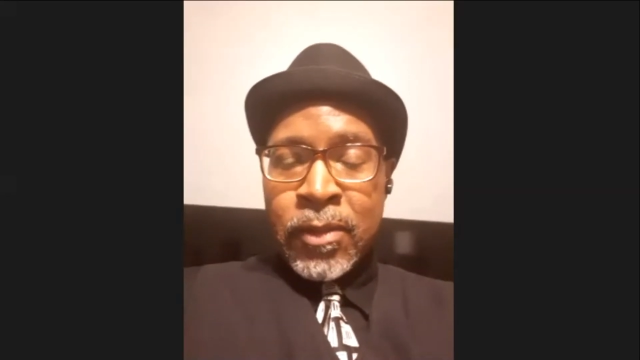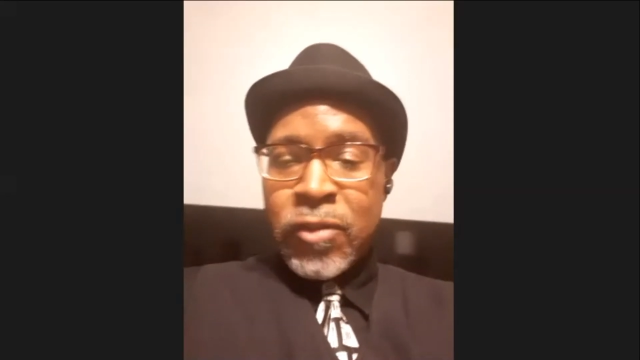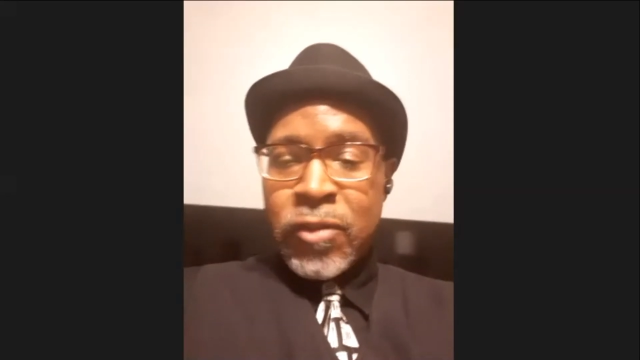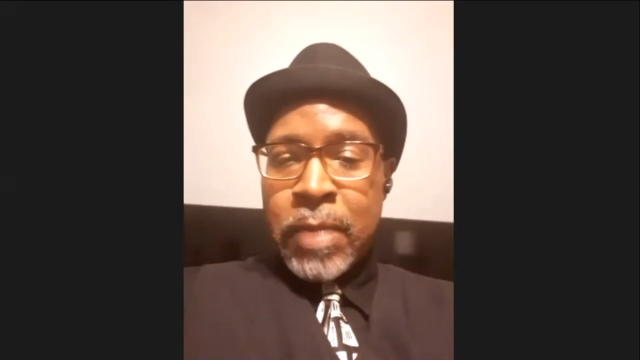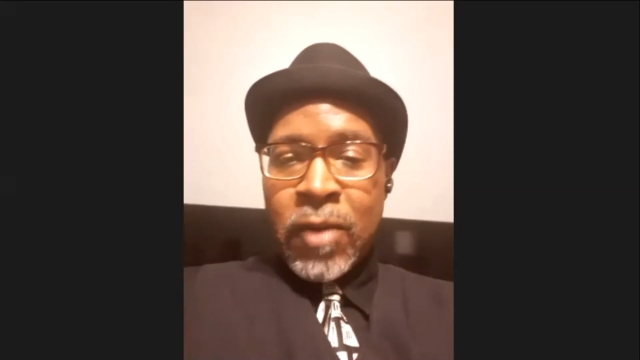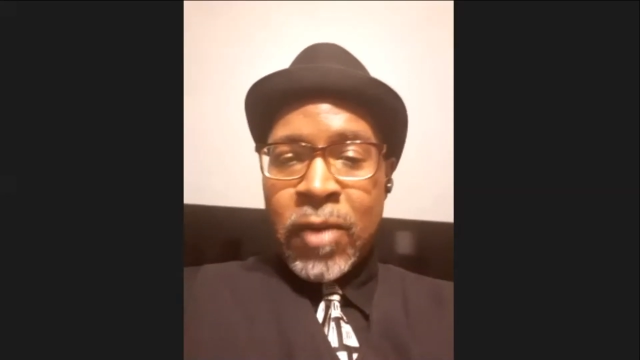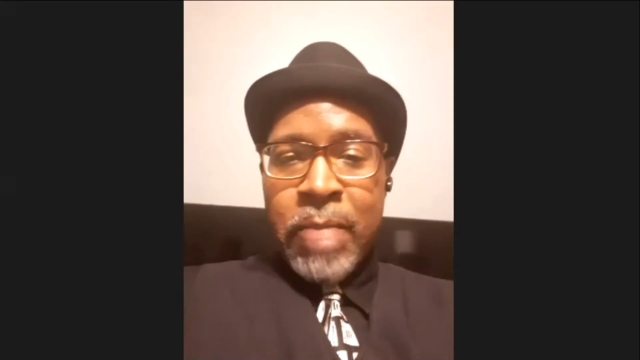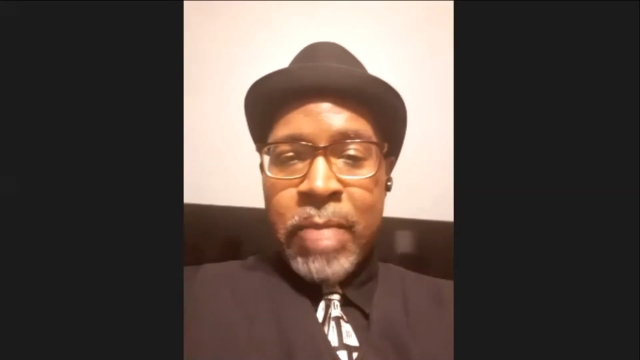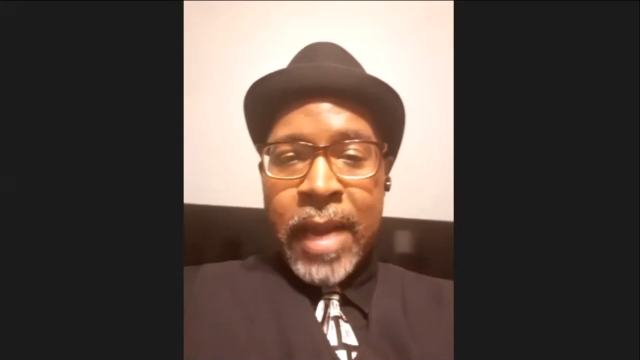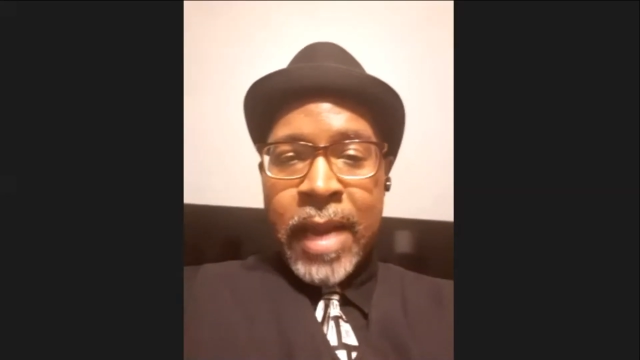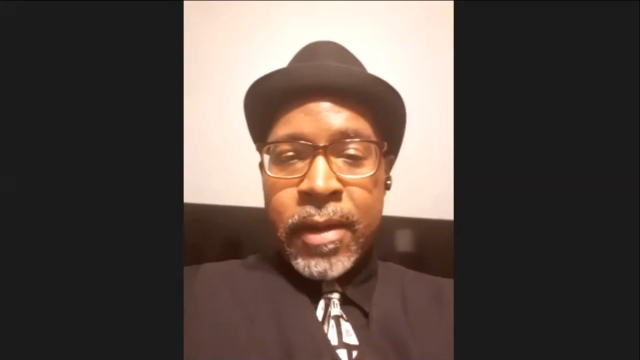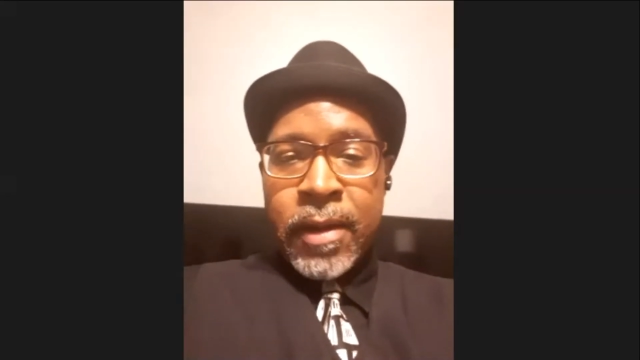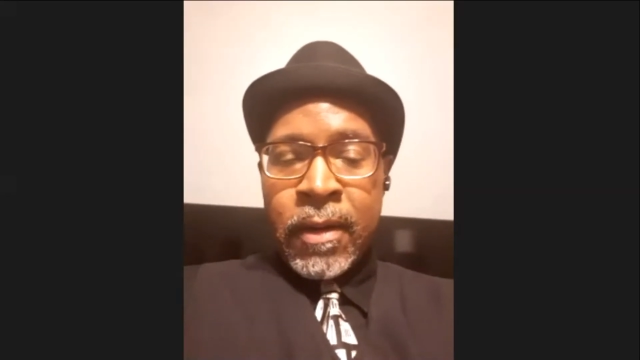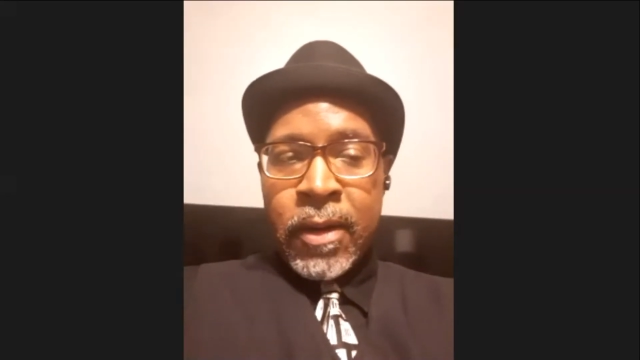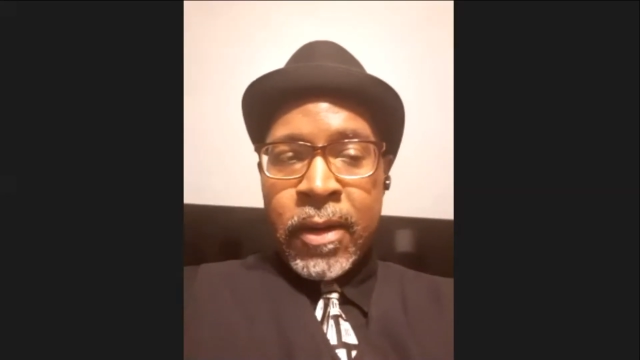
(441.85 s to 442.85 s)
small
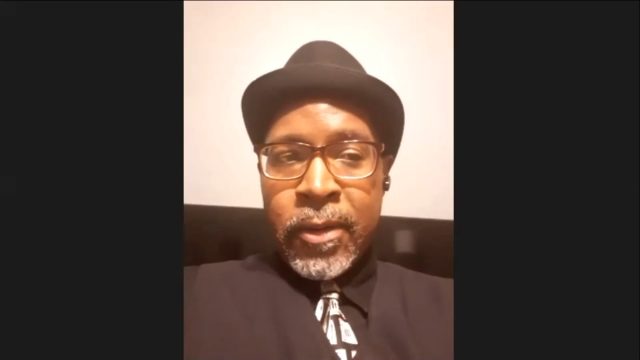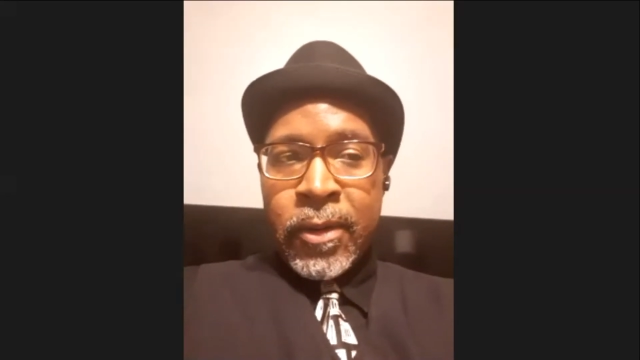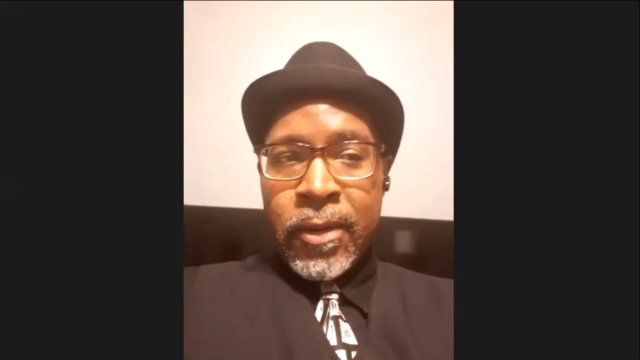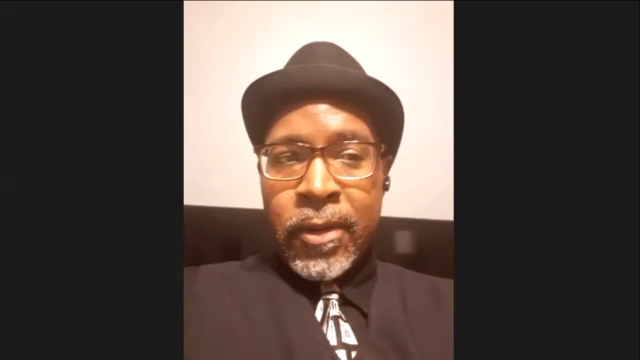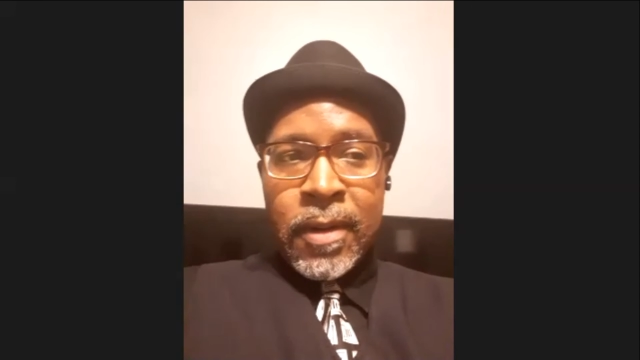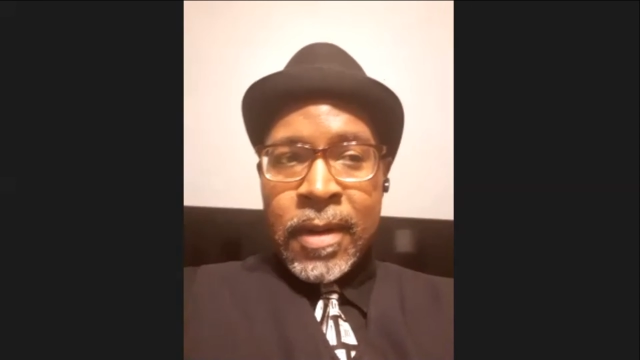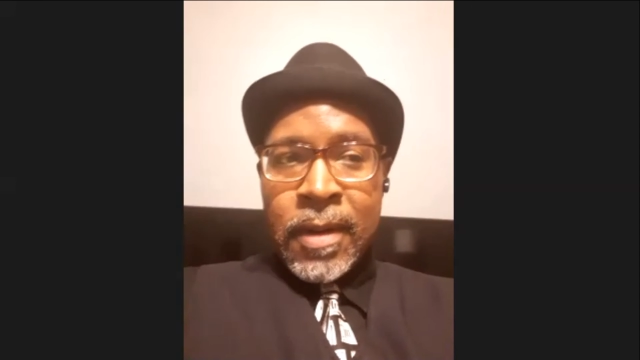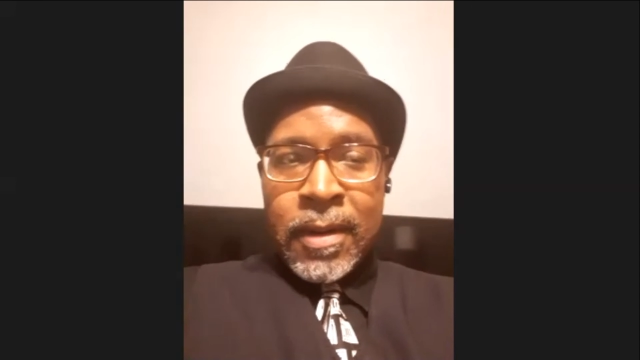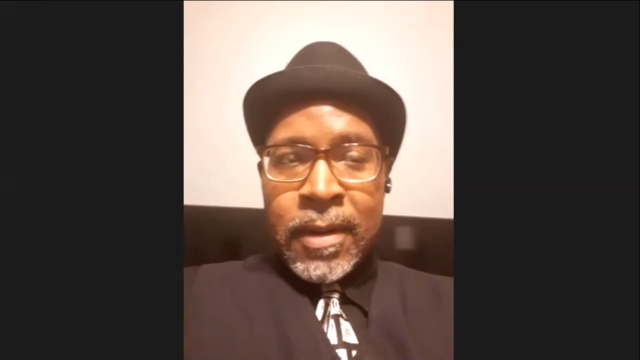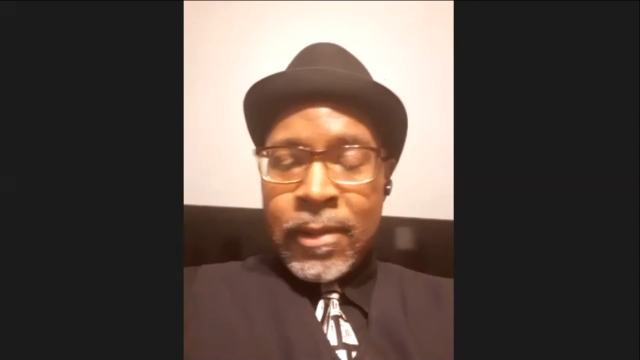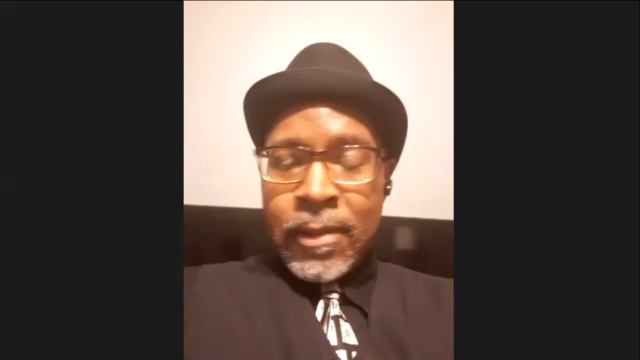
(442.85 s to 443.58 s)
backyard or little